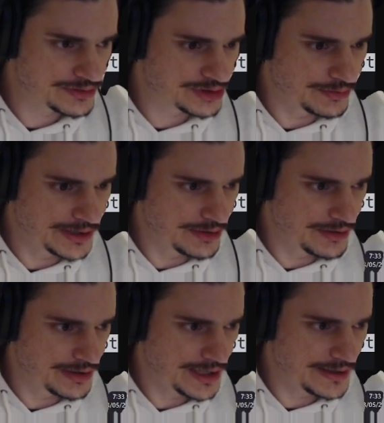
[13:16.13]
So we
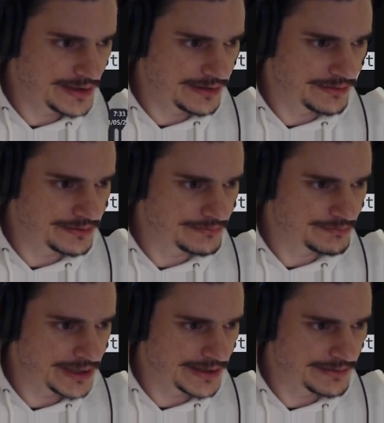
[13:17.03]
go out here and
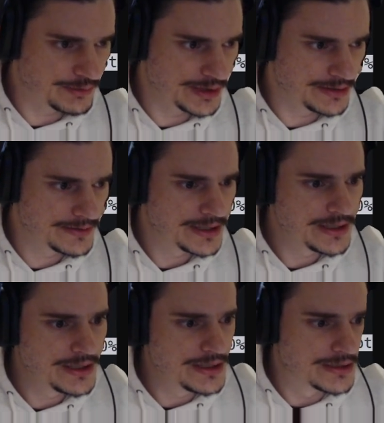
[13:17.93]
Pygame quit.
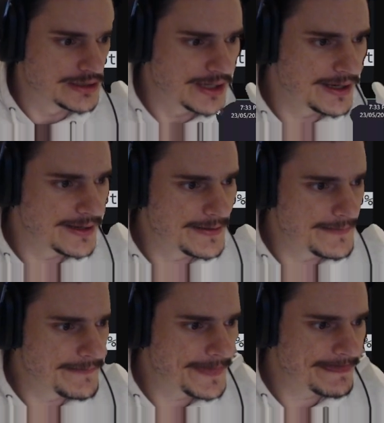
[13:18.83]

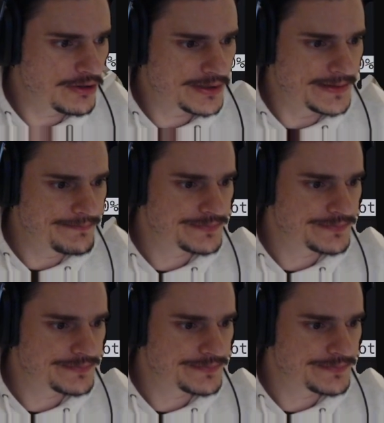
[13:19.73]
Okay.